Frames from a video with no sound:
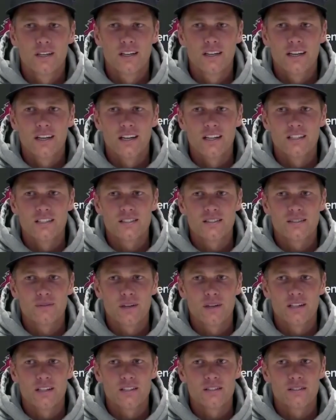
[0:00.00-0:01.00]
it's
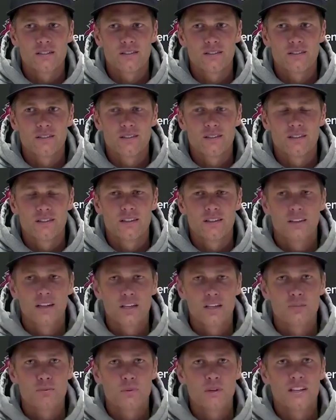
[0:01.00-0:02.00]
it's
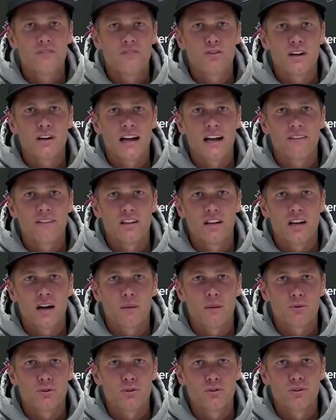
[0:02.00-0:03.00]
it's been different having the
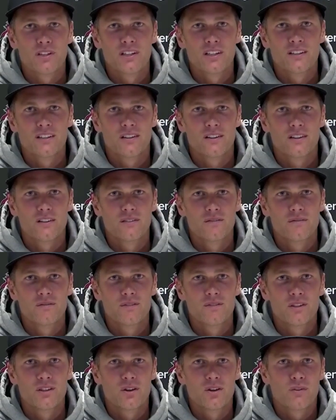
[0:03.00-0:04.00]
opportunity,
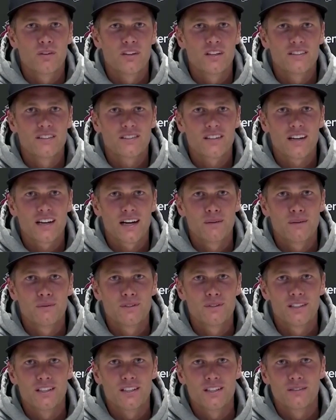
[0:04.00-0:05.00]
you know, over this time
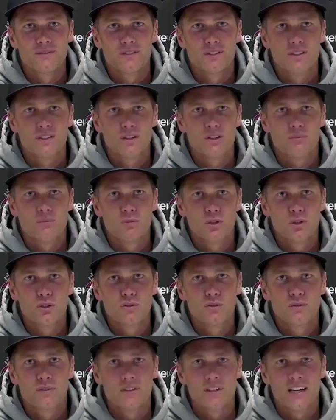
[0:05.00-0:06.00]
to you know
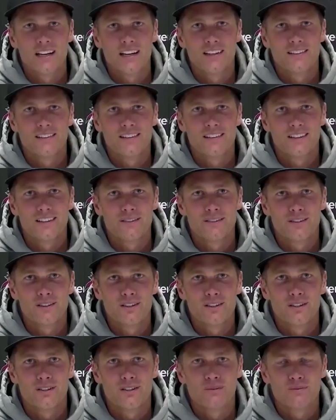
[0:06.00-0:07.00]
move and then to
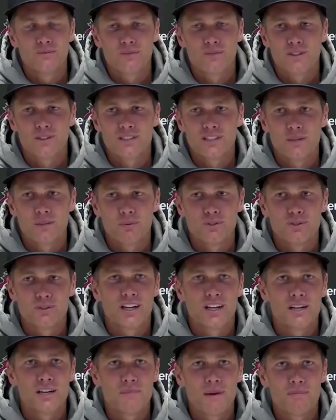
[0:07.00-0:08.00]
you know, for example,
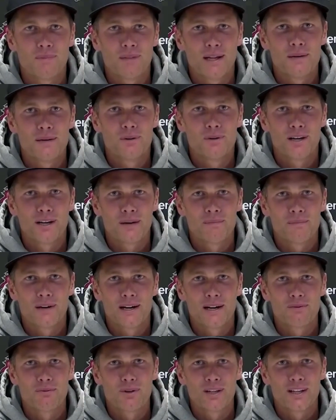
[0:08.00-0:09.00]
study my playbook. I mean,
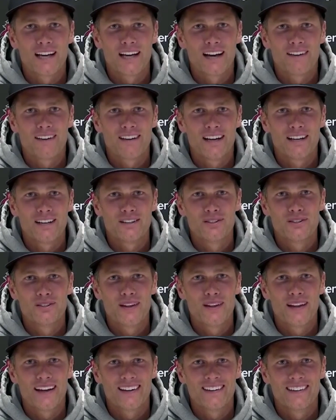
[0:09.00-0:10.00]
I really haven't had to do
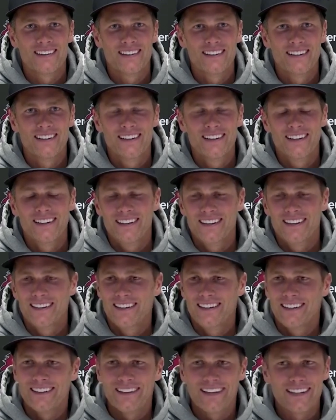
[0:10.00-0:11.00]
that in
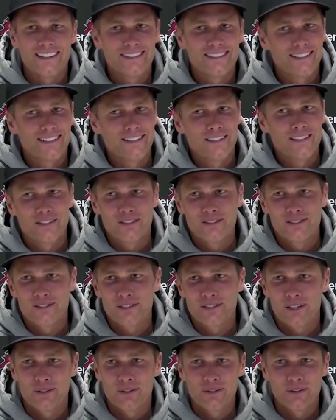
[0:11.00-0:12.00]
19 years,
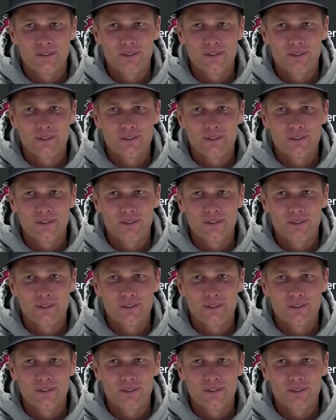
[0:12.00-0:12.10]
so